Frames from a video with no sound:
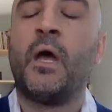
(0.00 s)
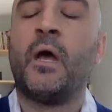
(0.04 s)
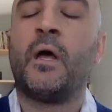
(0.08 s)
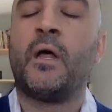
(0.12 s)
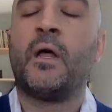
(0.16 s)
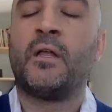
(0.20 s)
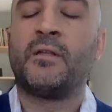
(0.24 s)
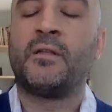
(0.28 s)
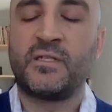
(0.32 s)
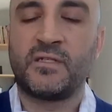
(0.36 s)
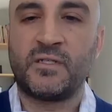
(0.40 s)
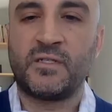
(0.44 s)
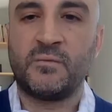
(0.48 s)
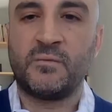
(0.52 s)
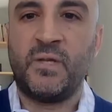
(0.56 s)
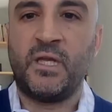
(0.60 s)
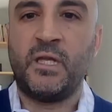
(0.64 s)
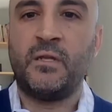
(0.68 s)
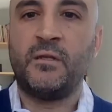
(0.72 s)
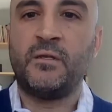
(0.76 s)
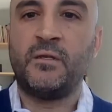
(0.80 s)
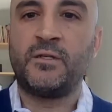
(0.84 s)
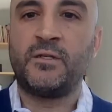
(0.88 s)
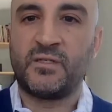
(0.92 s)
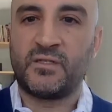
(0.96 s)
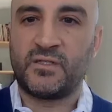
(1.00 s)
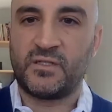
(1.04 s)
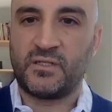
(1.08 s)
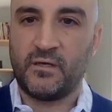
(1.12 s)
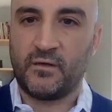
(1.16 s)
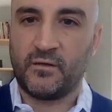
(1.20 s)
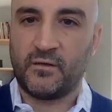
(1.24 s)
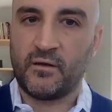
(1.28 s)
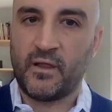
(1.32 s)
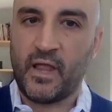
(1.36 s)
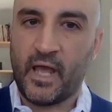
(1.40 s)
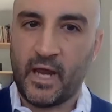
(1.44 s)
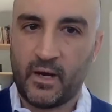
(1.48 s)
That doesn't mean you should steal
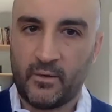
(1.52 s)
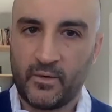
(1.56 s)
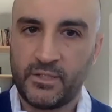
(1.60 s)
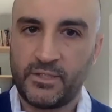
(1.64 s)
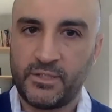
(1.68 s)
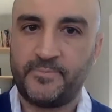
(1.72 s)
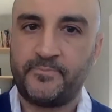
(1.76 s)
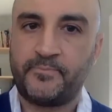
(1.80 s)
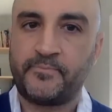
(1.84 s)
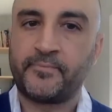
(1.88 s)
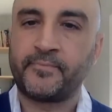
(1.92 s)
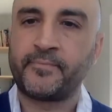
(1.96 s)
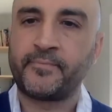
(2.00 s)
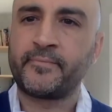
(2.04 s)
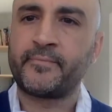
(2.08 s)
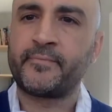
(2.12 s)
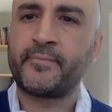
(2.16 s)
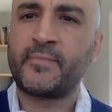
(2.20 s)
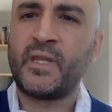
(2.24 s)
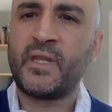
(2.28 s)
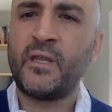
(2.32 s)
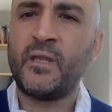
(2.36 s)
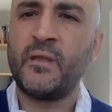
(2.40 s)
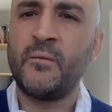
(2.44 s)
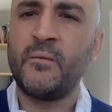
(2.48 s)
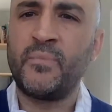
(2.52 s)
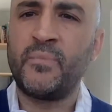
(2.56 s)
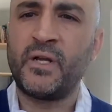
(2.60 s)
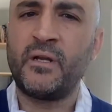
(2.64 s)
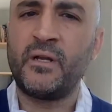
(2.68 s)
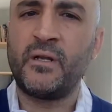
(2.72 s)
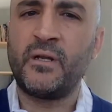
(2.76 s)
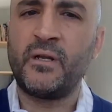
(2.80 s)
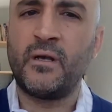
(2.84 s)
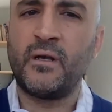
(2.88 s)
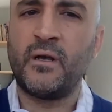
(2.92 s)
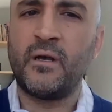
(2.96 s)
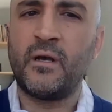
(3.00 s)
their language, but